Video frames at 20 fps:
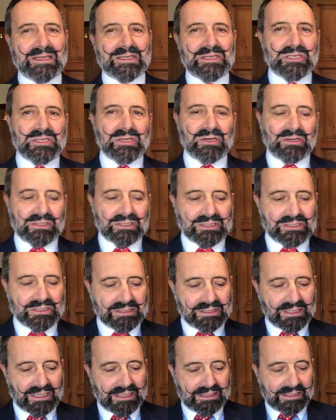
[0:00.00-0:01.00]
socks
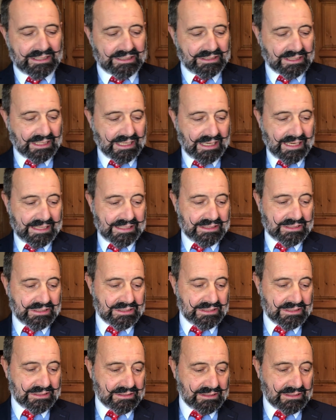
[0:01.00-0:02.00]
in this
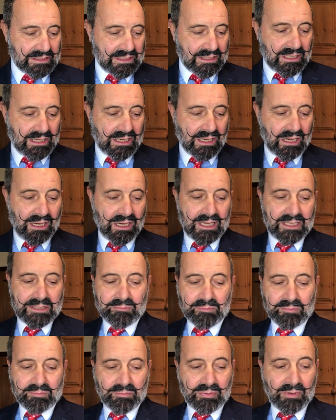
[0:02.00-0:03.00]
case I'd
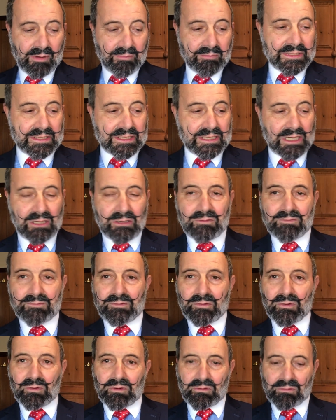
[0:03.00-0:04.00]
probably go
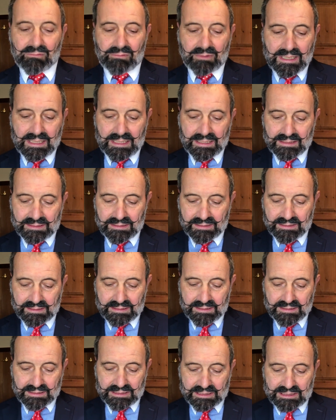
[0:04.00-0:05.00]
for
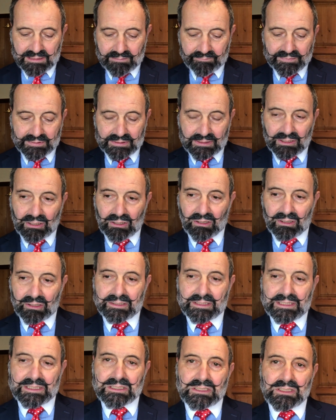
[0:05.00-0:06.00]
something along
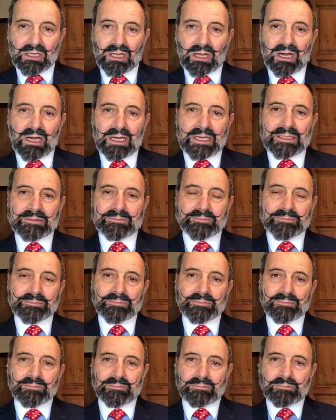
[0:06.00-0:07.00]
this line,
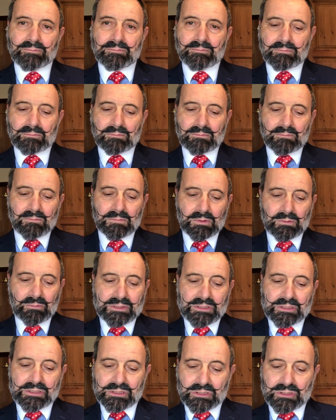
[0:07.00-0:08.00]

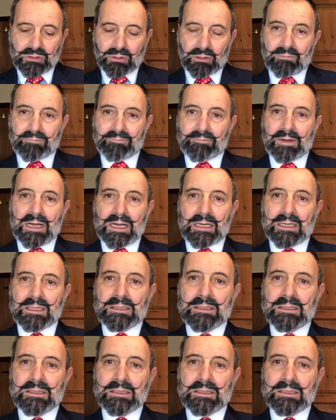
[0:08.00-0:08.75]
which is sort of